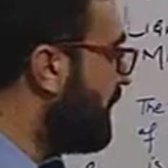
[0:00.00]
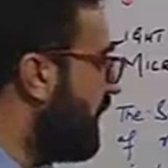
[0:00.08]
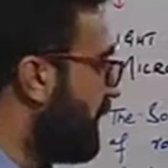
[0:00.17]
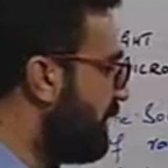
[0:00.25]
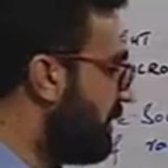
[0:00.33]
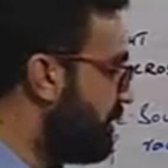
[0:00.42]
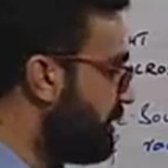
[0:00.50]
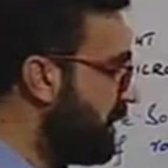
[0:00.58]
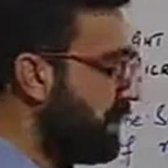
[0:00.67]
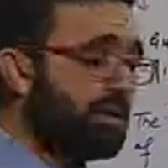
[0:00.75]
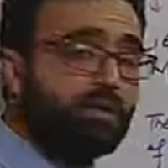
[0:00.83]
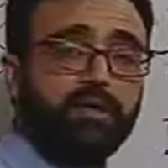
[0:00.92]
we can
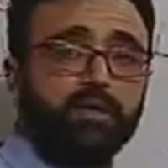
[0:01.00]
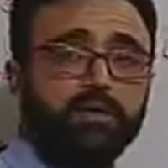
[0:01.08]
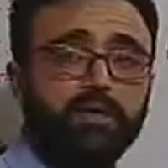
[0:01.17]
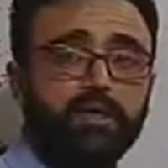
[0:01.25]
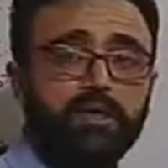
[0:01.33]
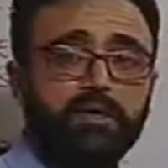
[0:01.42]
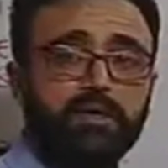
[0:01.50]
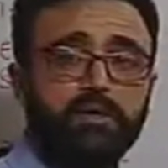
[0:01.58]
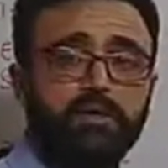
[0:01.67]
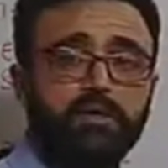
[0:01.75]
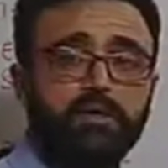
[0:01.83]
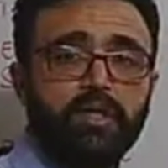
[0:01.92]
take
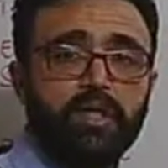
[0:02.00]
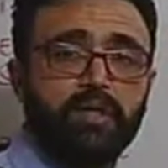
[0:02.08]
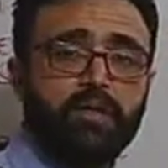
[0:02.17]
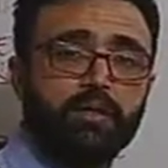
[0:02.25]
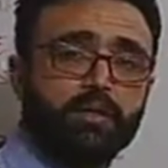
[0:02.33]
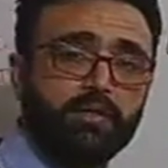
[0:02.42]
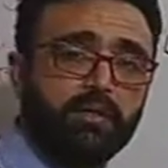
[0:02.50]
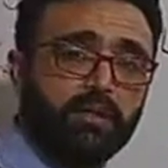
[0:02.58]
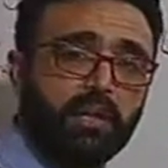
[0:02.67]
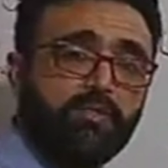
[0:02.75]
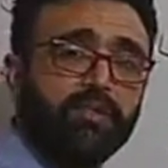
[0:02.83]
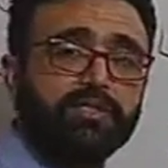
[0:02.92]
the
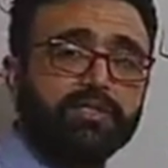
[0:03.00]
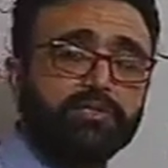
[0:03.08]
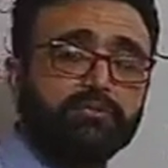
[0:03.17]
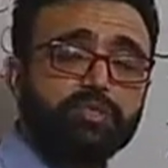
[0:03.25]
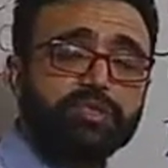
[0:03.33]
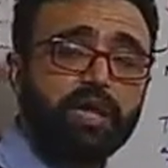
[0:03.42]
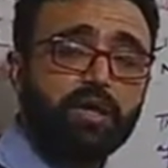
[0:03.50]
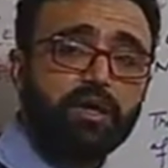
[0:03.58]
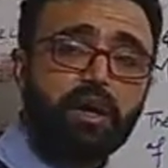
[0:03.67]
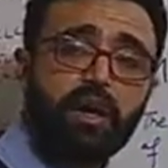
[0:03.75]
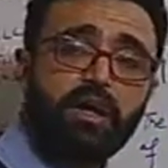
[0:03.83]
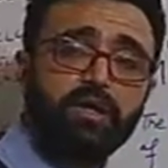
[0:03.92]
images which are
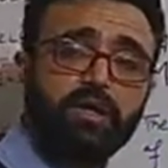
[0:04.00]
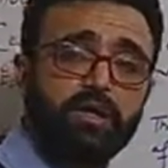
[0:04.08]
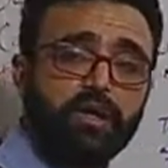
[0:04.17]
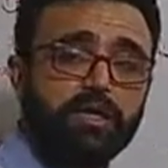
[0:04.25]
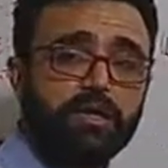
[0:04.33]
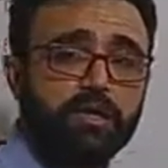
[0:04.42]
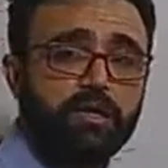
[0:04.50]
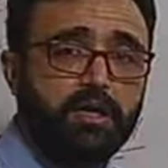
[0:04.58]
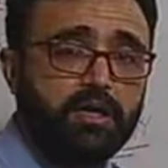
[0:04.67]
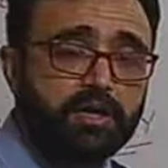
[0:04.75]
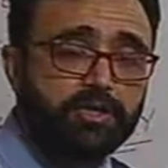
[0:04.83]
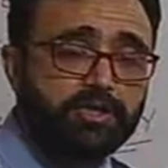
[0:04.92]
called
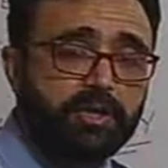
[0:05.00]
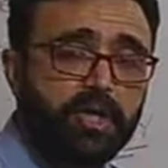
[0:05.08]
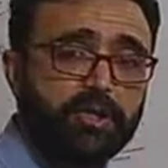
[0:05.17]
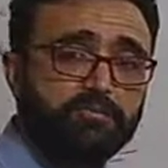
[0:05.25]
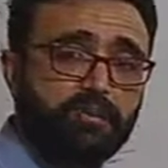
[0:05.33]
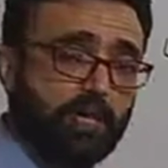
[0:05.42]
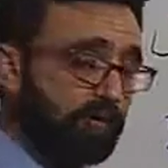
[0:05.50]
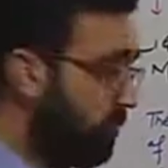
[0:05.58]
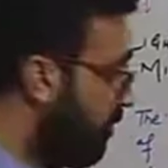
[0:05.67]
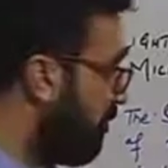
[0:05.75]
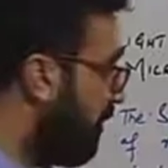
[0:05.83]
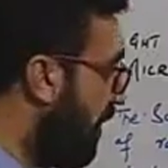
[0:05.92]
electron
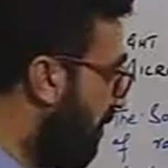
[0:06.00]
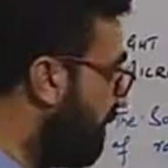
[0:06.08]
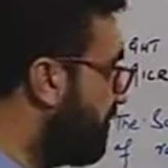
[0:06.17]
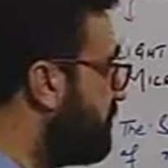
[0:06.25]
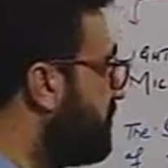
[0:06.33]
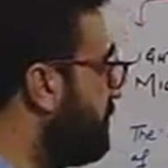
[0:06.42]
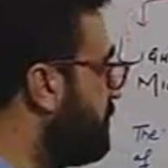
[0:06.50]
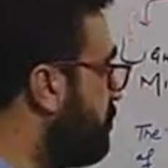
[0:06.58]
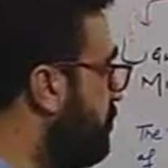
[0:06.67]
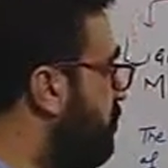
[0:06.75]
micrographs